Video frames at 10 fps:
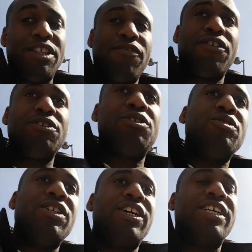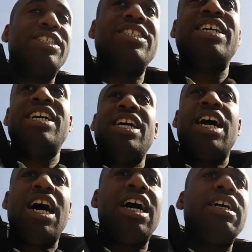to the first two cars.
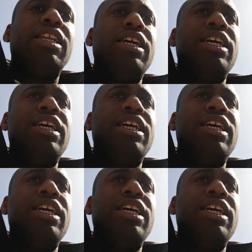The